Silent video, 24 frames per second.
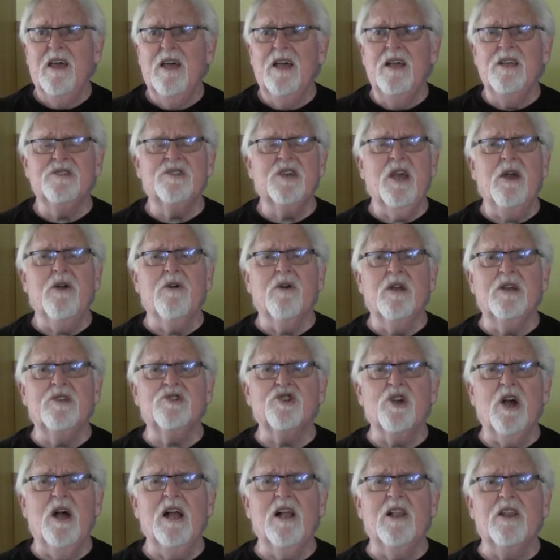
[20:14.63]
His erring
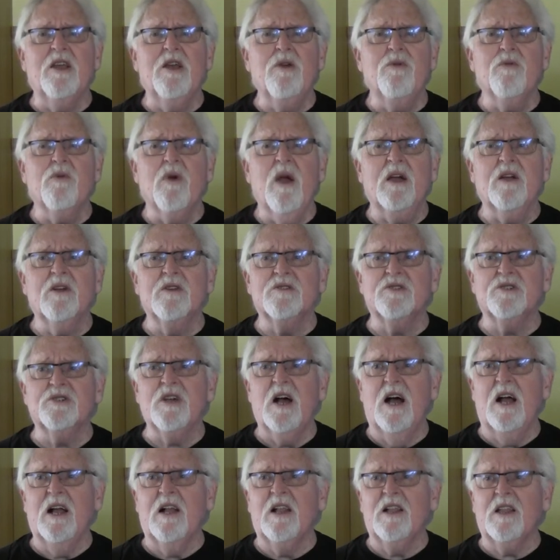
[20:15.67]
child he
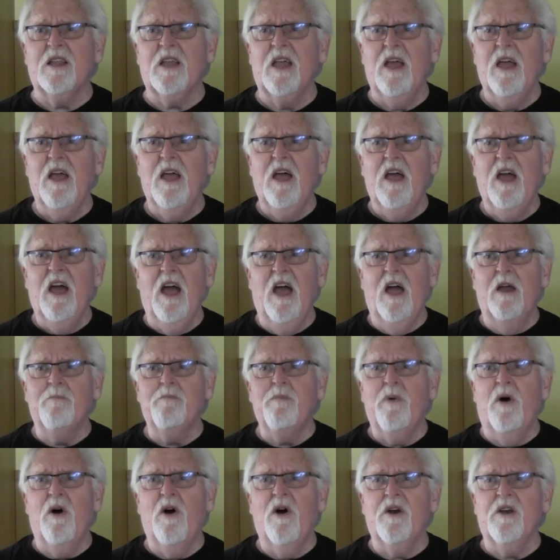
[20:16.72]
reconciled
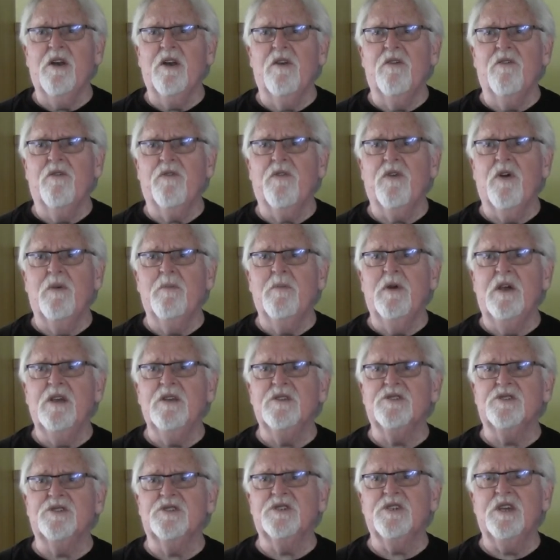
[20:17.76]
and pardoned from
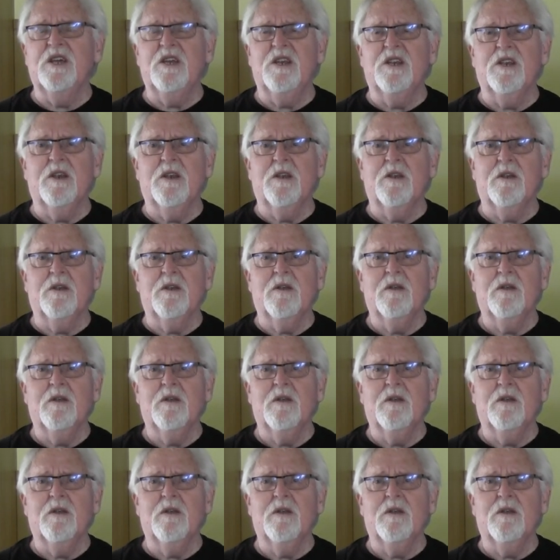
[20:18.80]
his sin.